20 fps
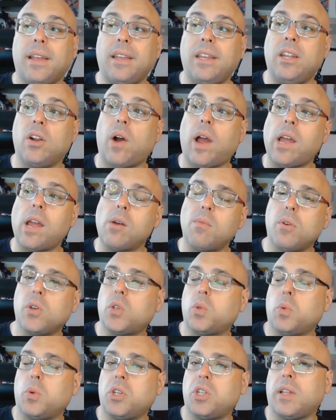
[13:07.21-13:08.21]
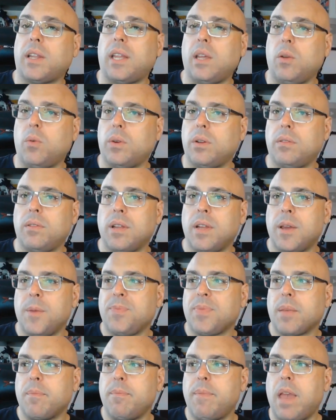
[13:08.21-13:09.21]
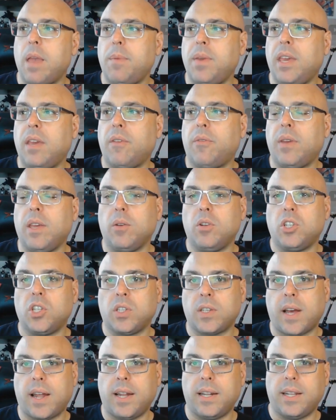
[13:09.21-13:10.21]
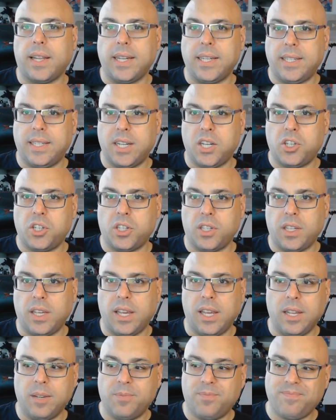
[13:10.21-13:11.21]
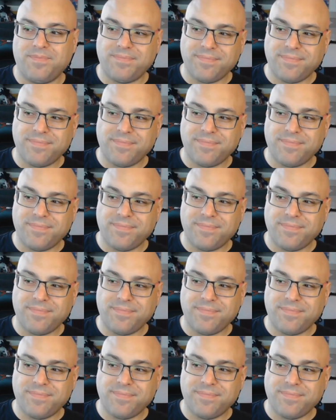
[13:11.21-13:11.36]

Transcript: I almost wish that he would, maybe if he just kind of like digitally